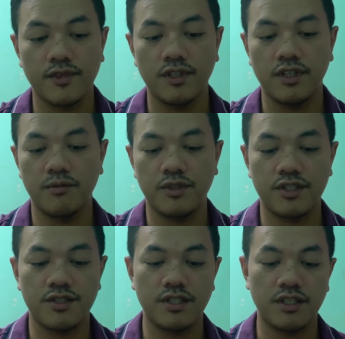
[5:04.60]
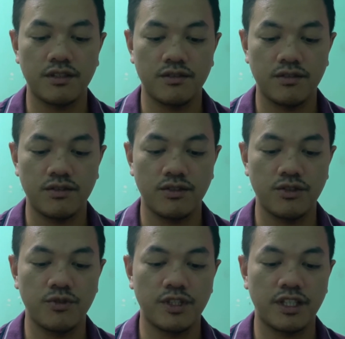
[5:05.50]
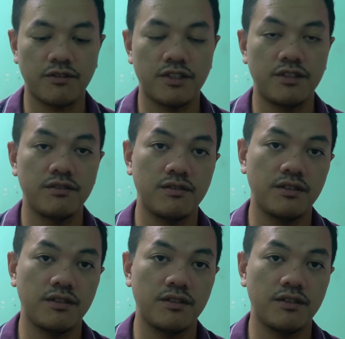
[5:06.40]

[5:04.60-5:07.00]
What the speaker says: let me just take the unit out here,